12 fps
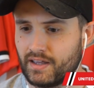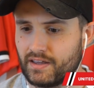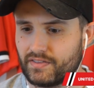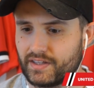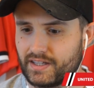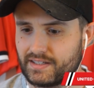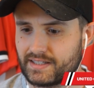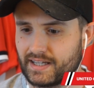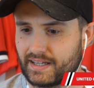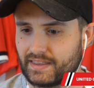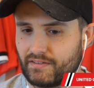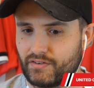They need to
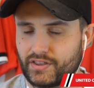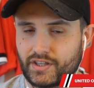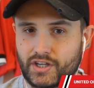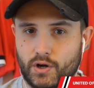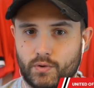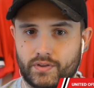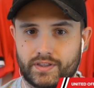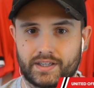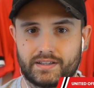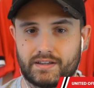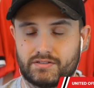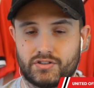get everything go. They
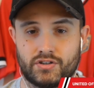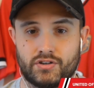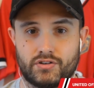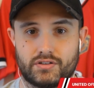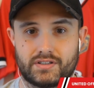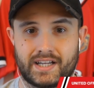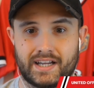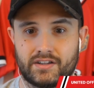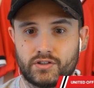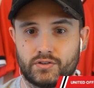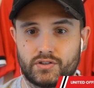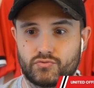get to kind of
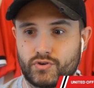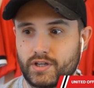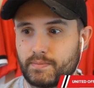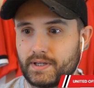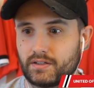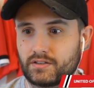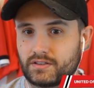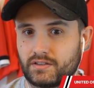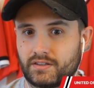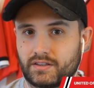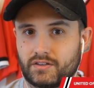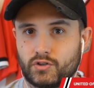do this rebuild because I
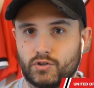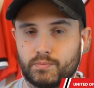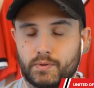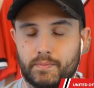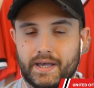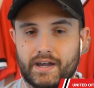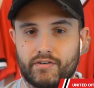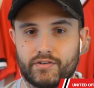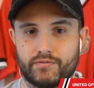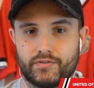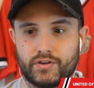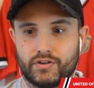think they're all preparing
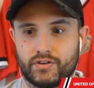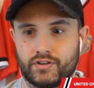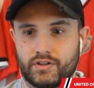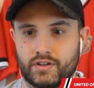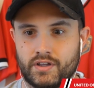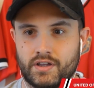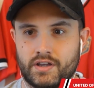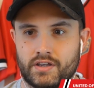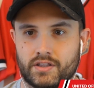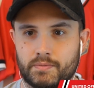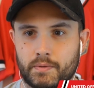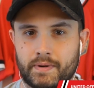for.
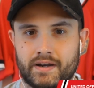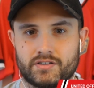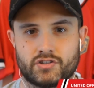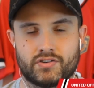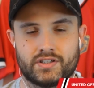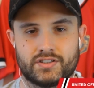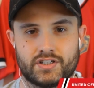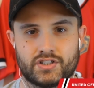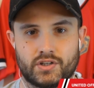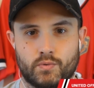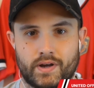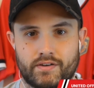They're preparing to transition
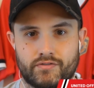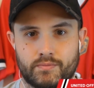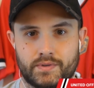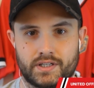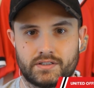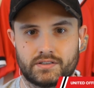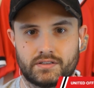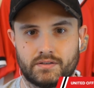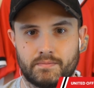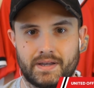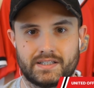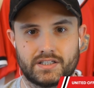away from this the
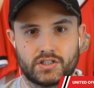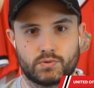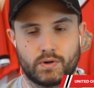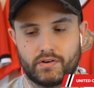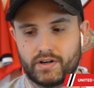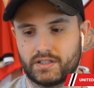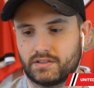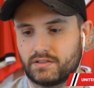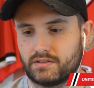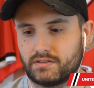Messi Suarez